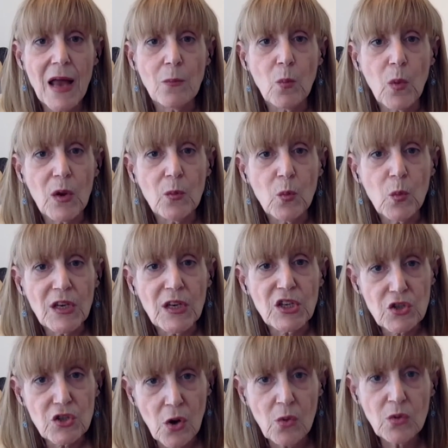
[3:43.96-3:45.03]
And when
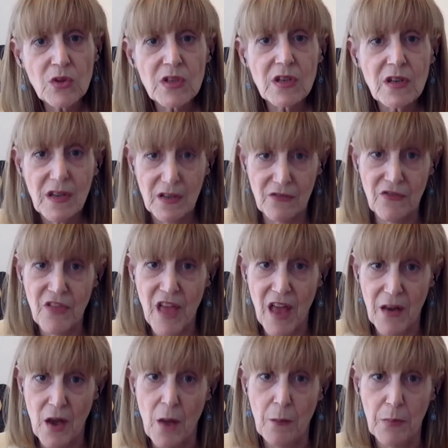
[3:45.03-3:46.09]
we don't give
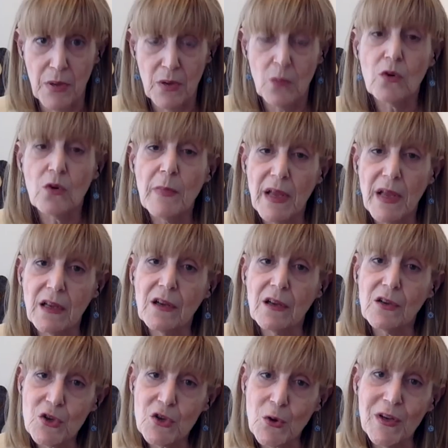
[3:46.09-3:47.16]
that up, we're
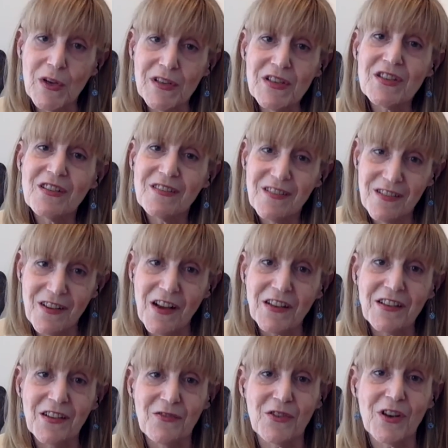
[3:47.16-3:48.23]
making a choice to
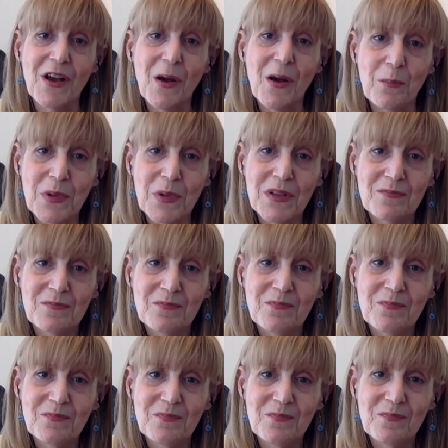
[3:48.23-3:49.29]
not give it up.
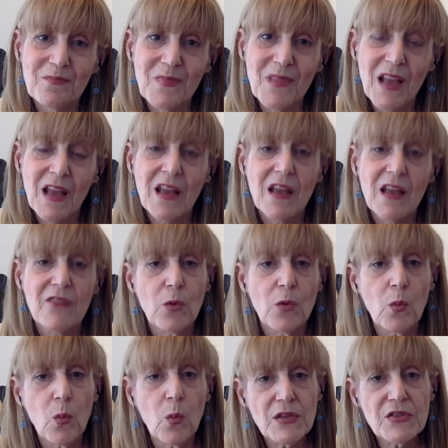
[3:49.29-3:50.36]
If
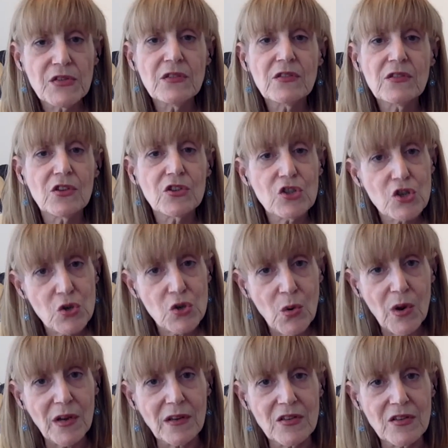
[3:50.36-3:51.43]
it wasn't a
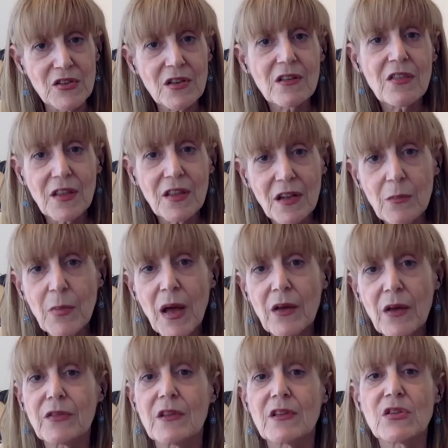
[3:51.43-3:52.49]
choice, think
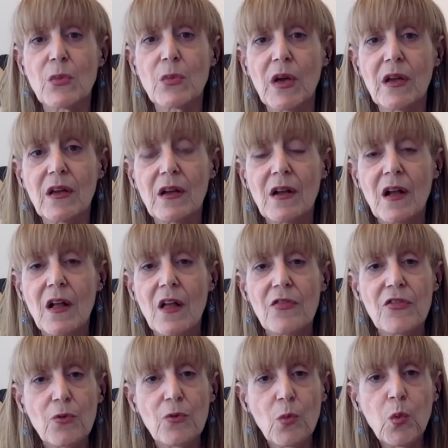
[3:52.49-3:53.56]
about it this way.
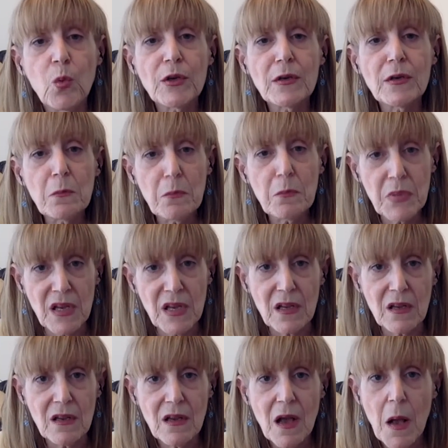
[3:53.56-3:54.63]
There wouldn't
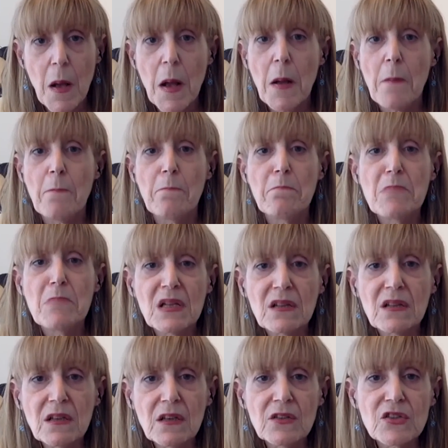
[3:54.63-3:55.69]
be
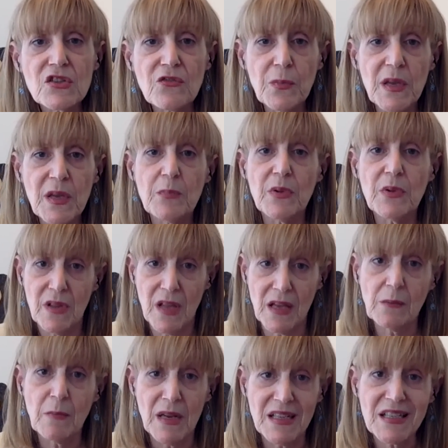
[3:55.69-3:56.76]
millions of people
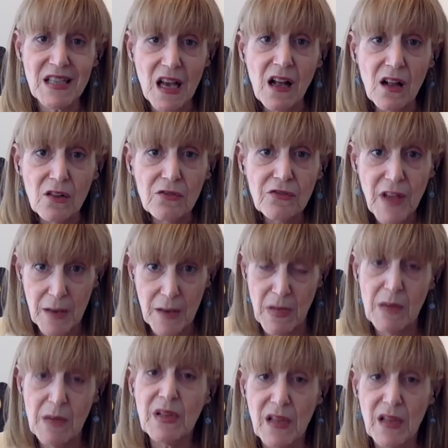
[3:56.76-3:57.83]
like myself, and
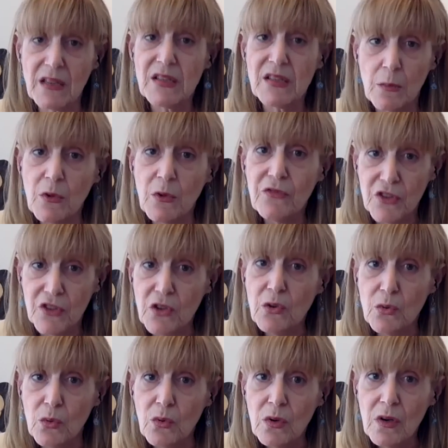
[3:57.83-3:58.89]
maybe like some of
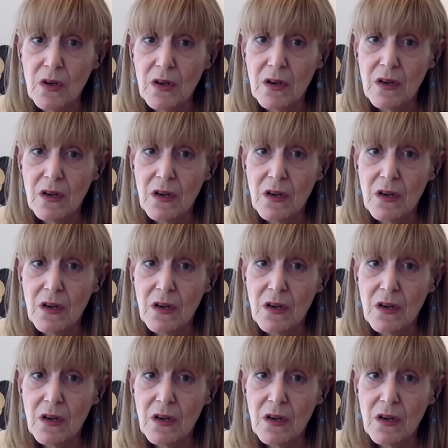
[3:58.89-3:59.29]
you,